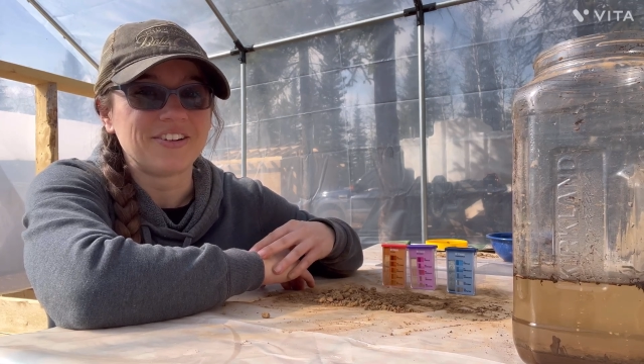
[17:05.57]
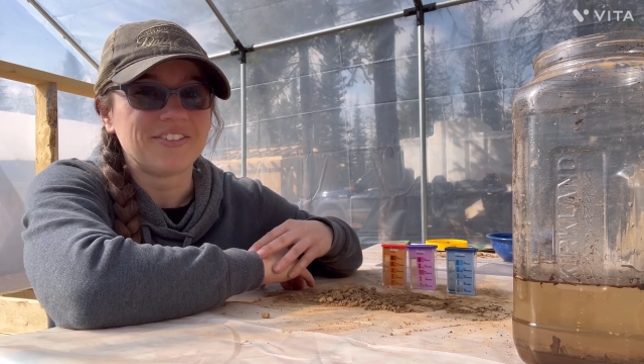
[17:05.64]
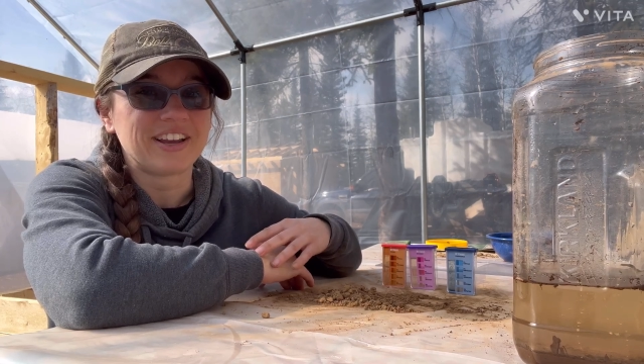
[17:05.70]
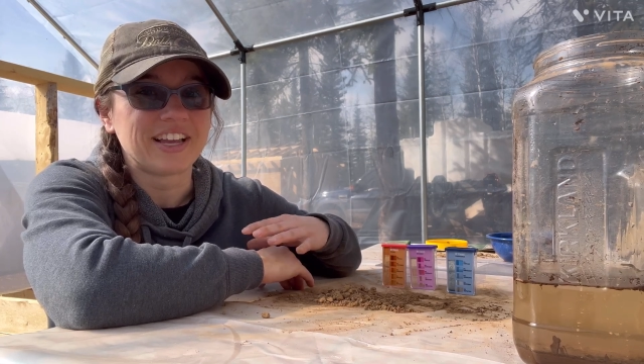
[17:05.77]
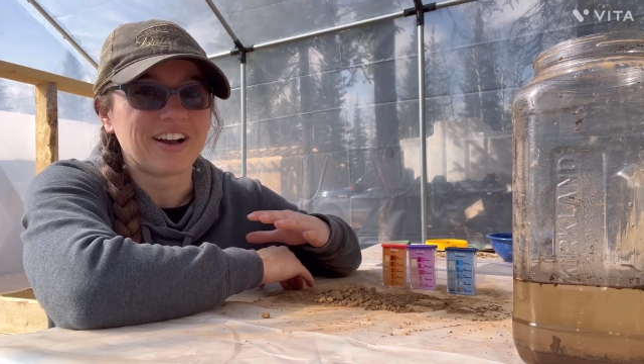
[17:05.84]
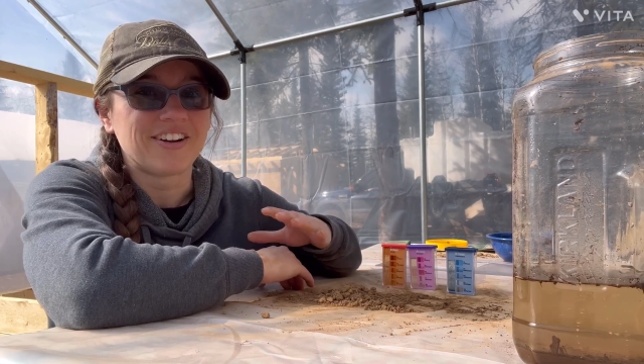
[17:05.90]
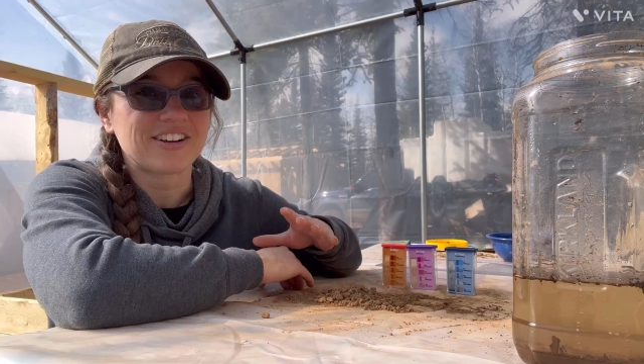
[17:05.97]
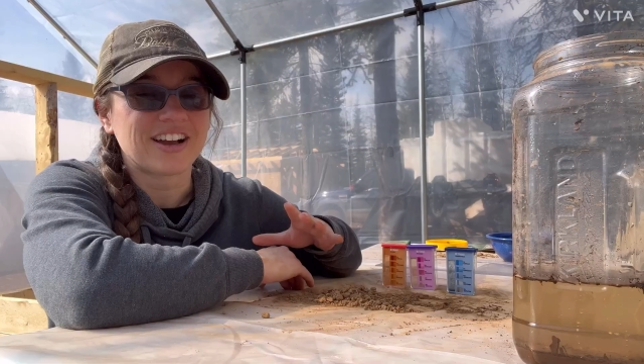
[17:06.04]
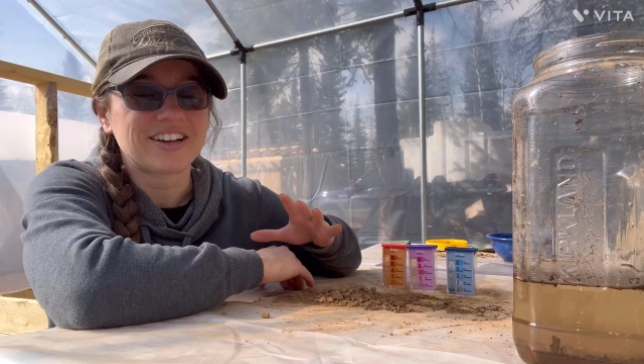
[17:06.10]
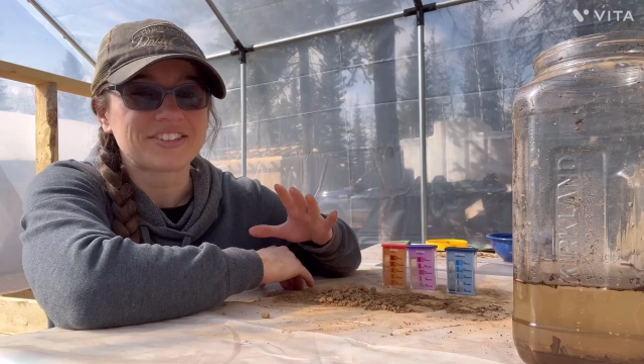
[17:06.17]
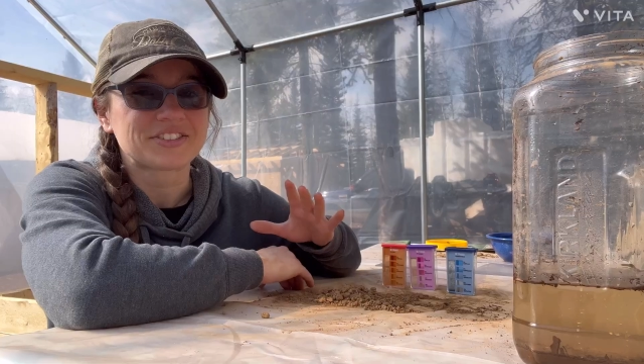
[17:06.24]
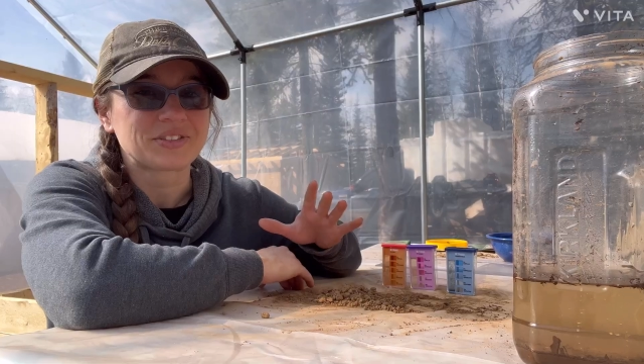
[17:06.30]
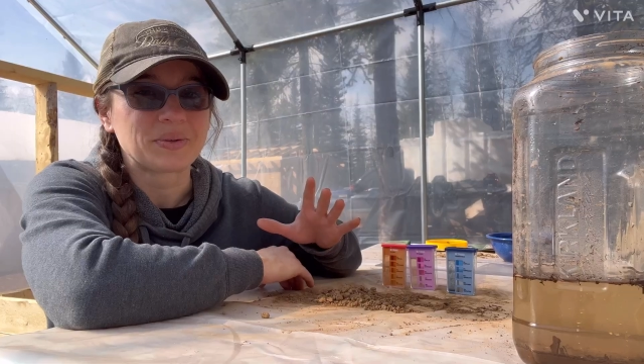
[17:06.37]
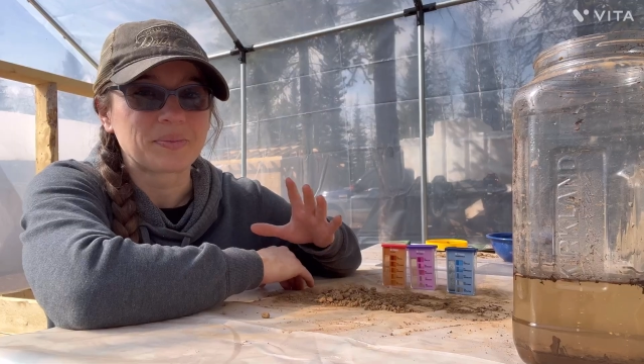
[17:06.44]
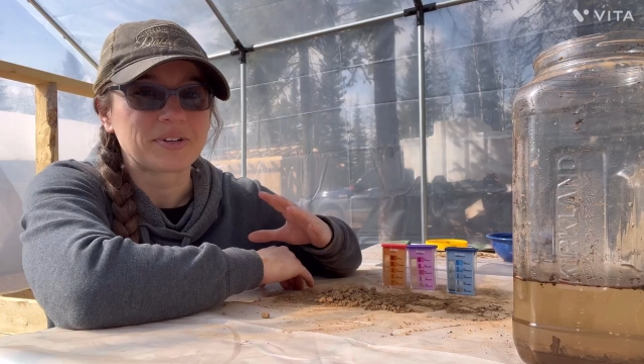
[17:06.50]
We all got
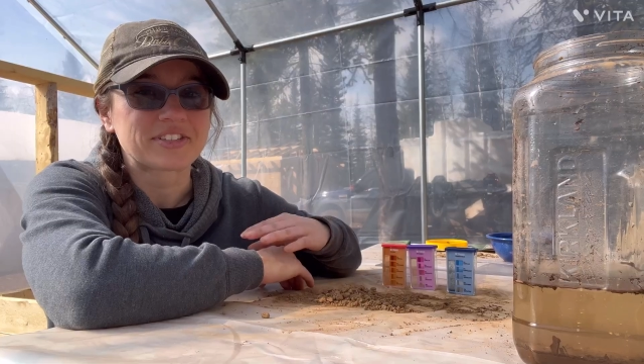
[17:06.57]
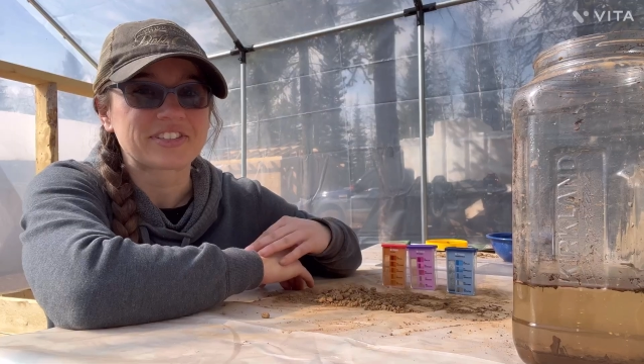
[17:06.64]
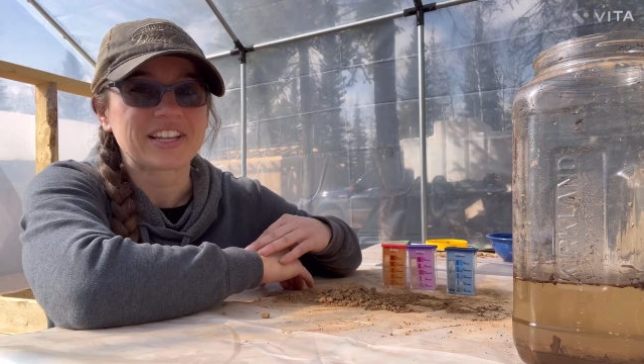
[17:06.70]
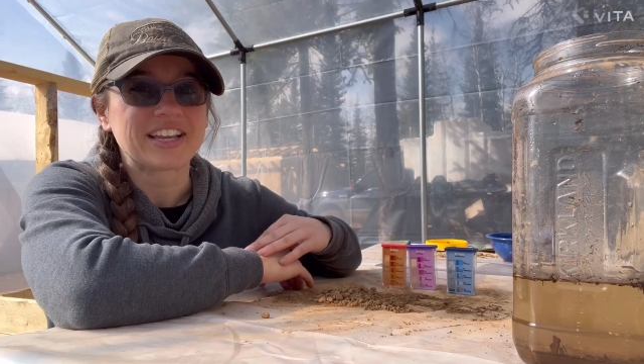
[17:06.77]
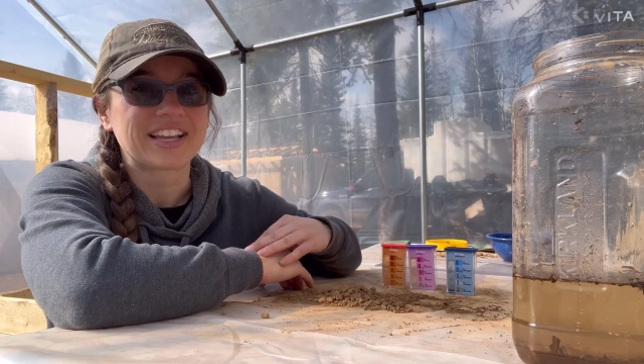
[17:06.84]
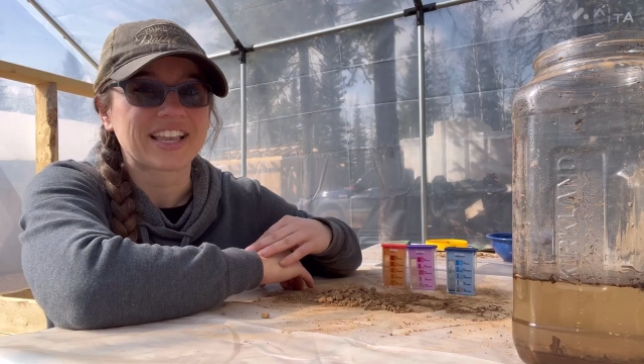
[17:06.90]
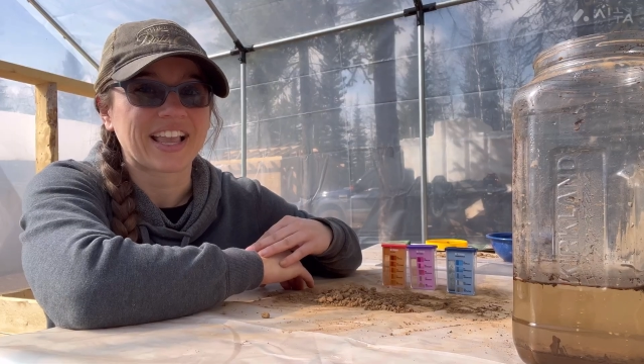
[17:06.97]
super sick